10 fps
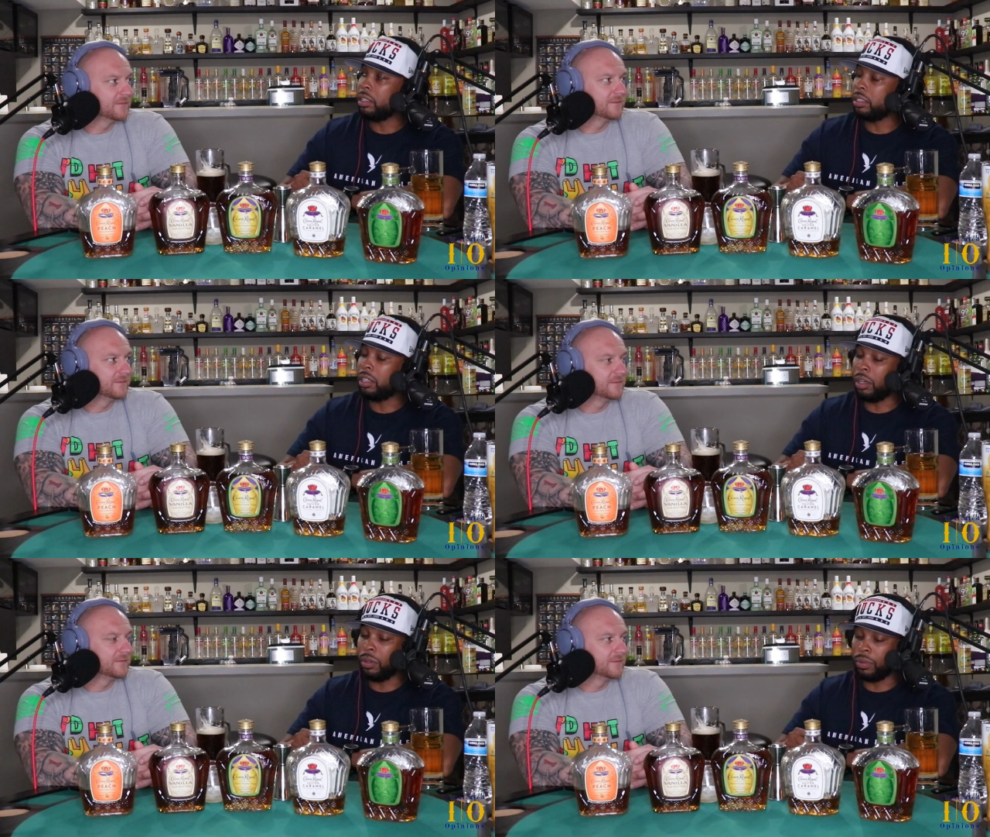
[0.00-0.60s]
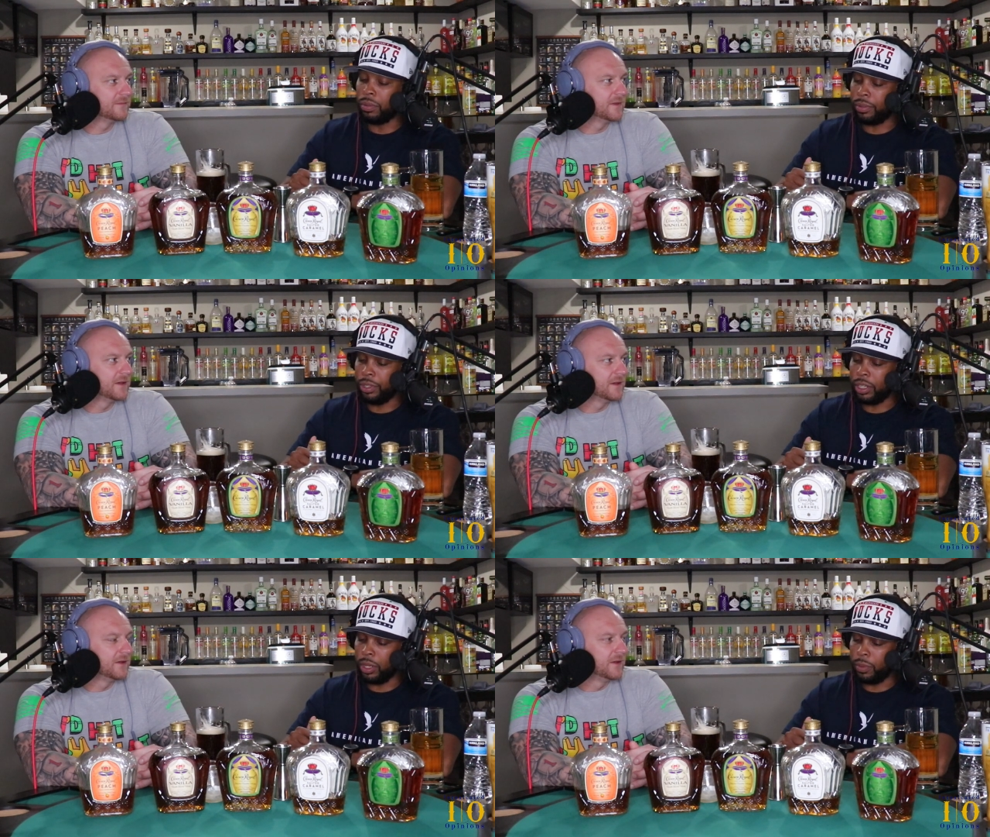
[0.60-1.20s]
Speaker 1: So
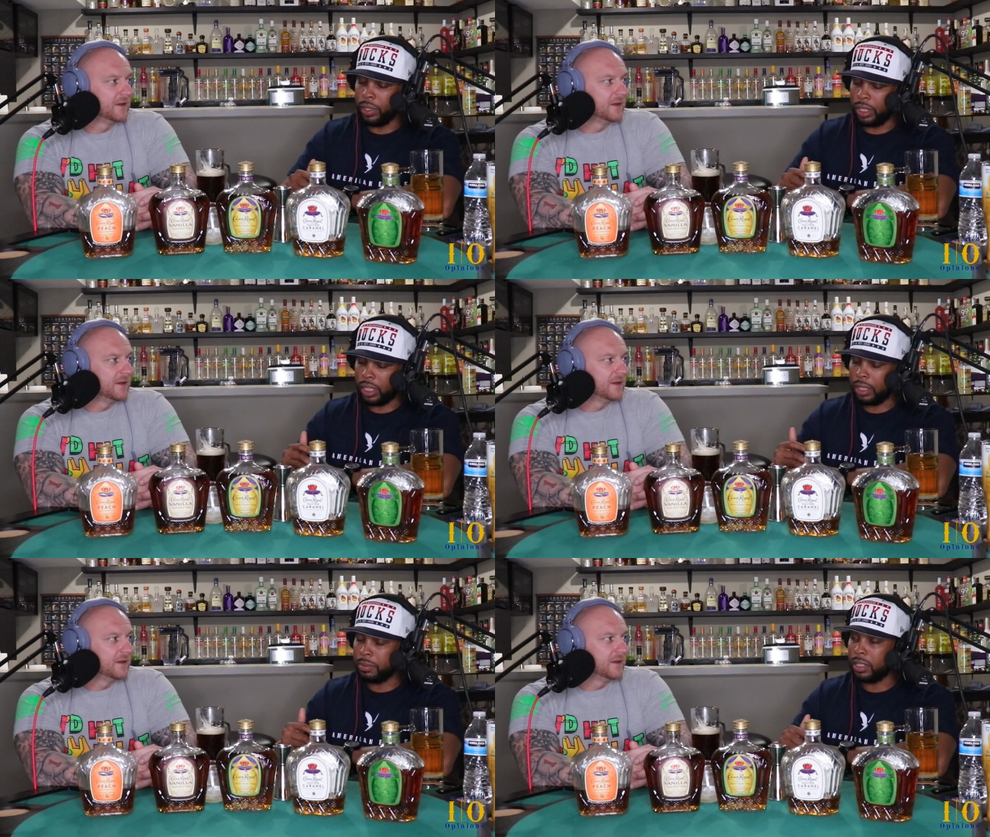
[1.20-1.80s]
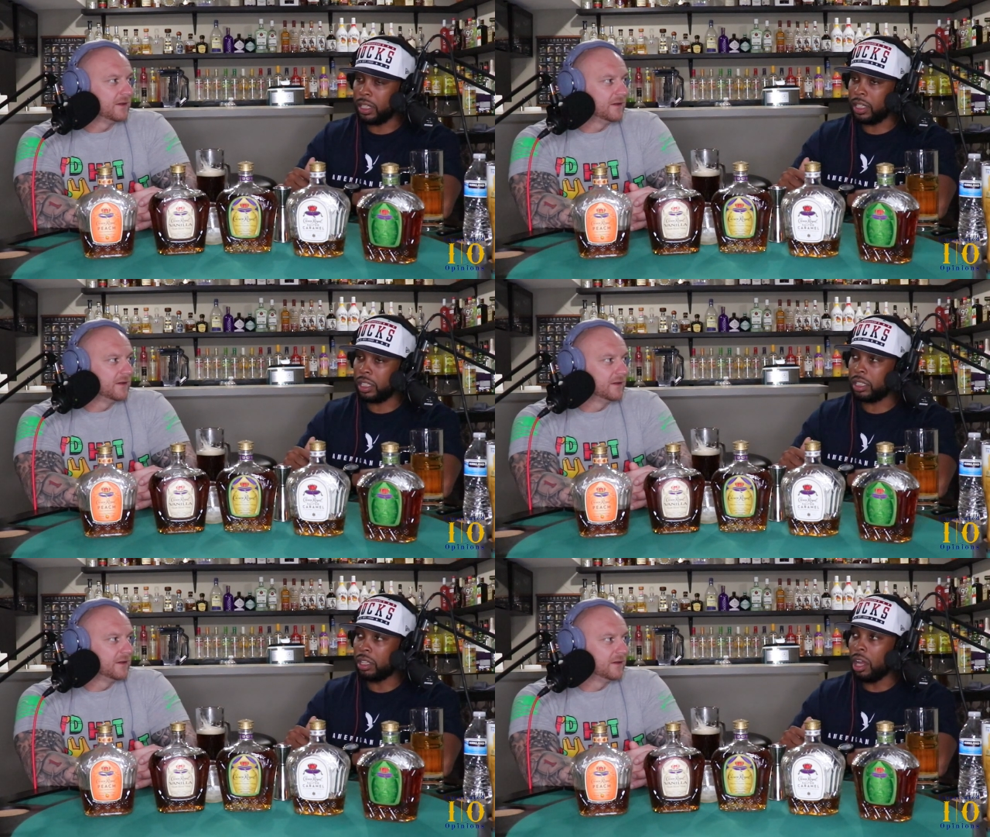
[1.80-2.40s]
you know, when it comes to
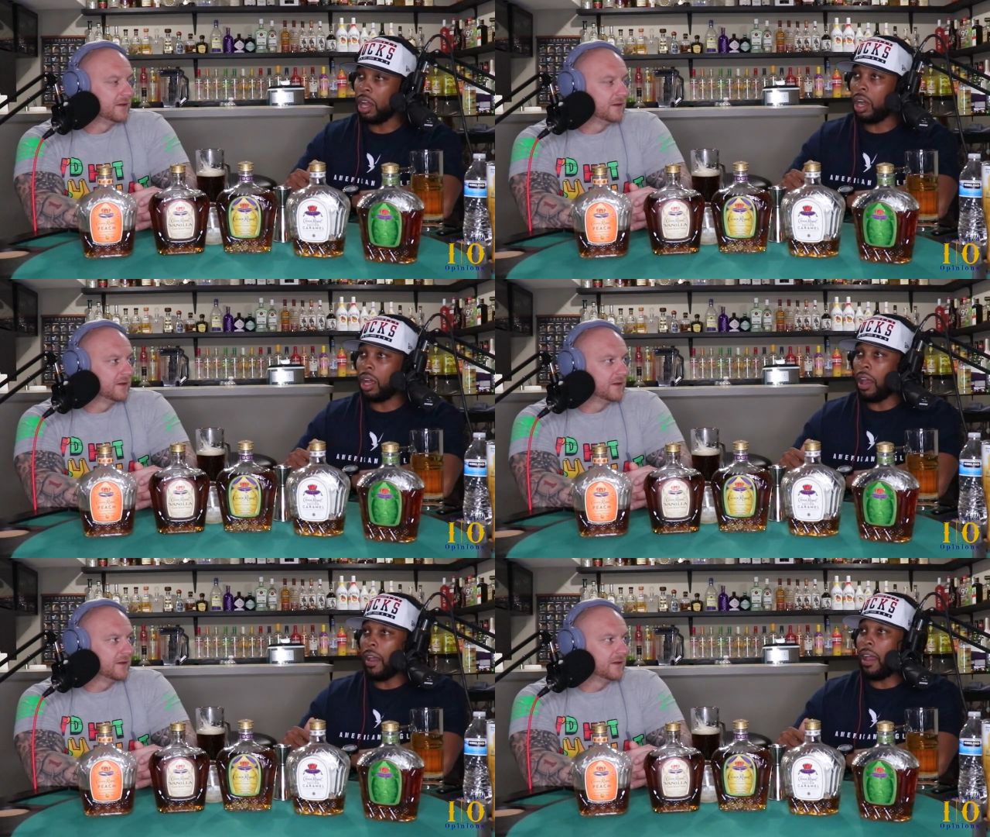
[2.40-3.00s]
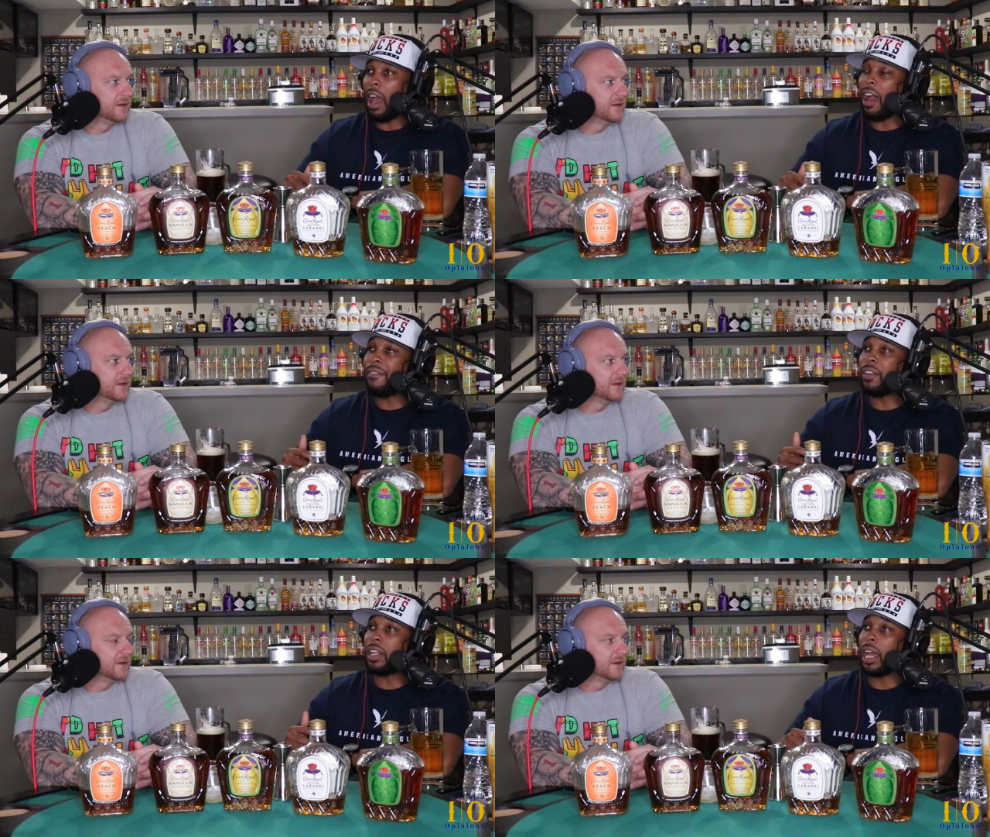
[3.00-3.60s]
this,
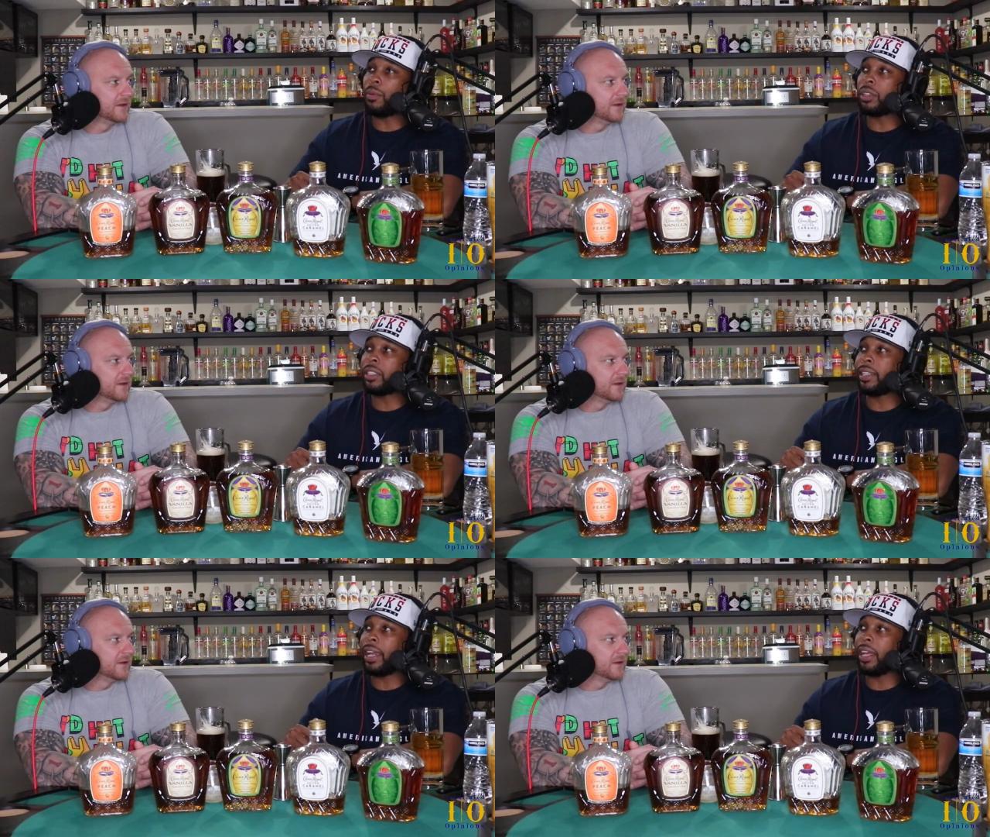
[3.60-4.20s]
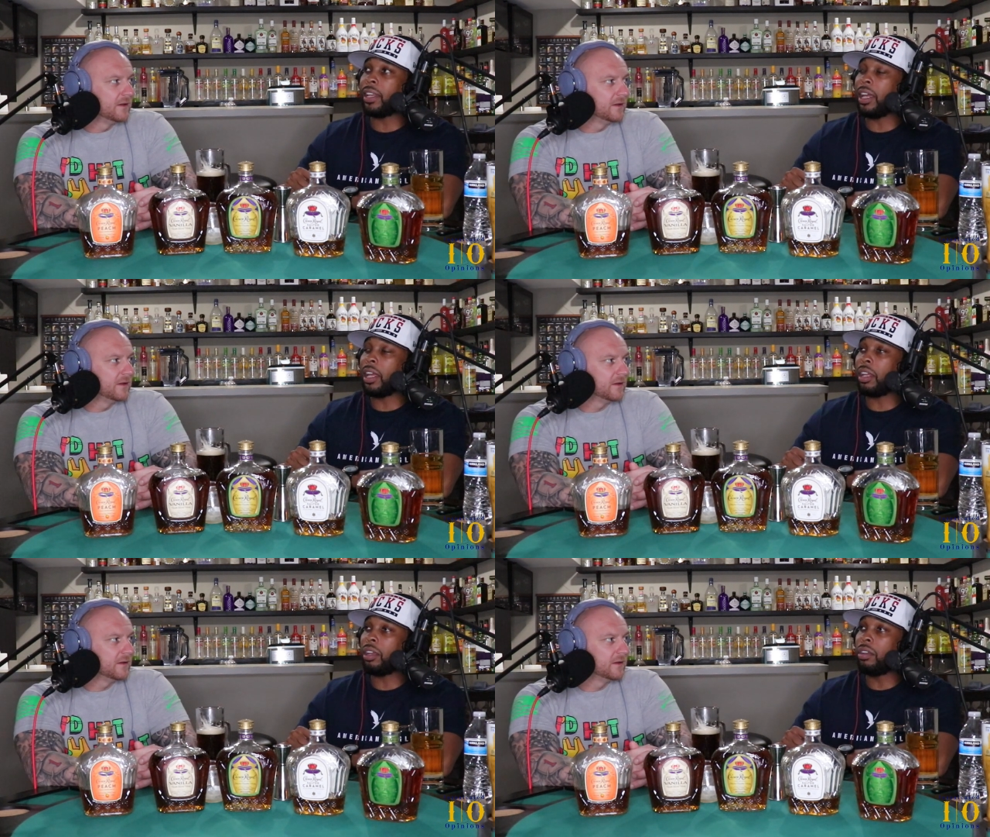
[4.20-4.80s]
I feel like we're saying
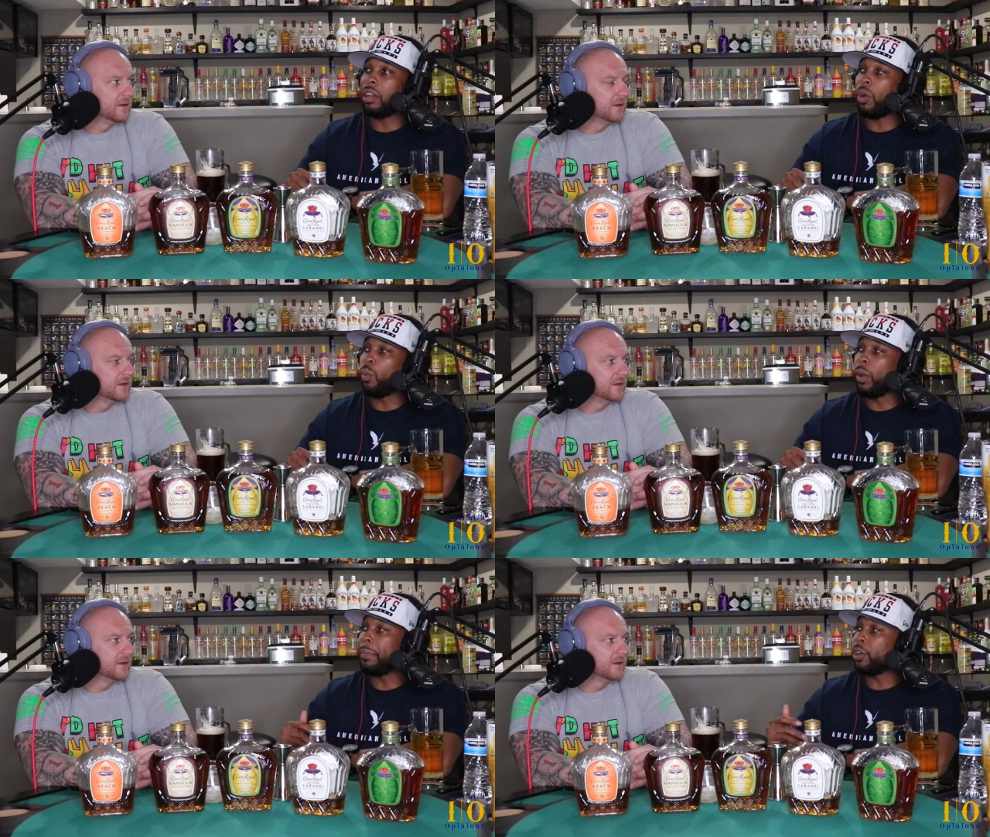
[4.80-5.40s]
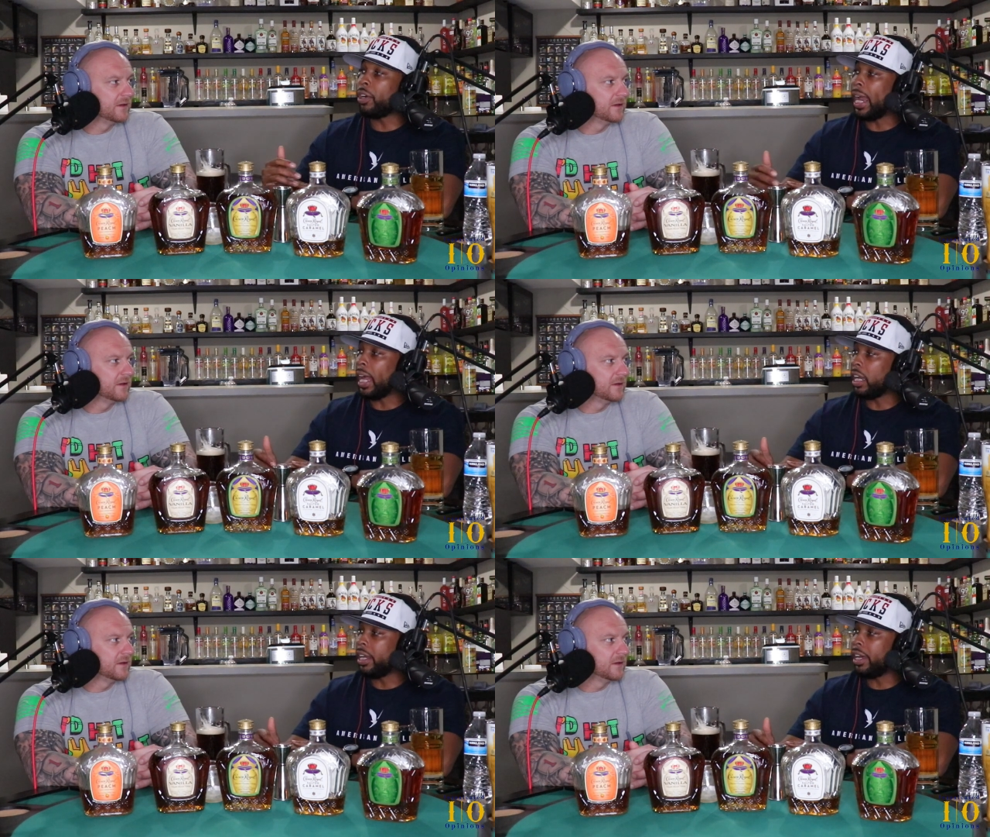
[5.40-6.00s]
that you know women are
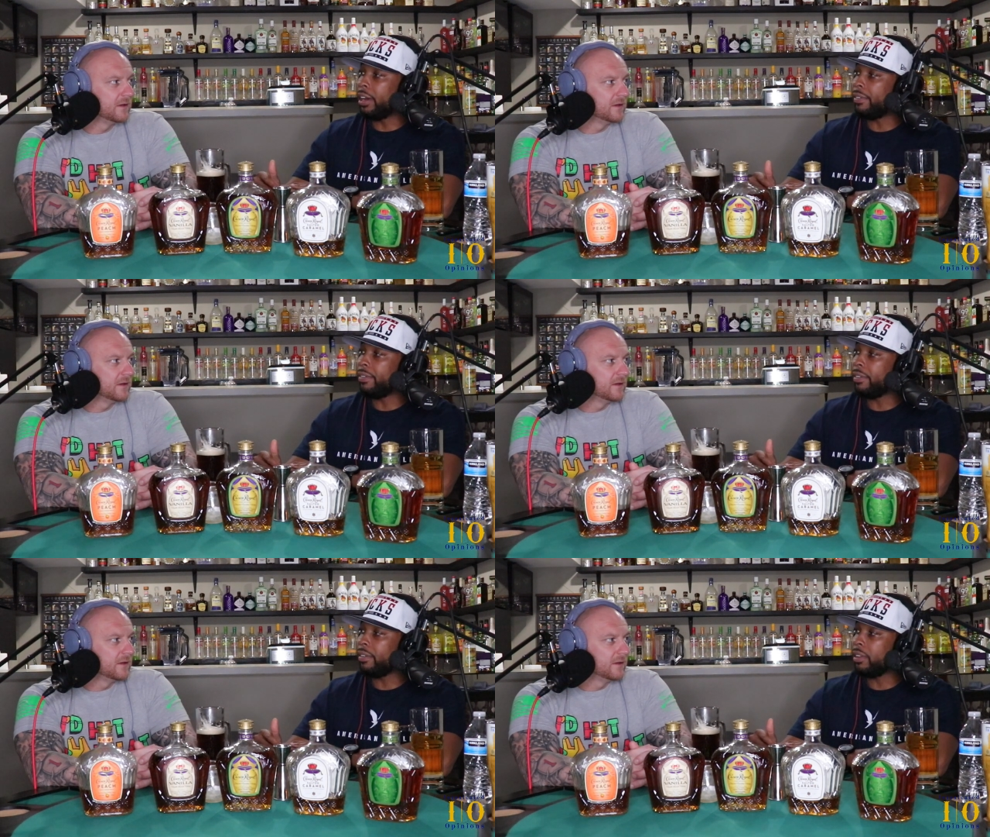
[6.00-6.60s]
not enough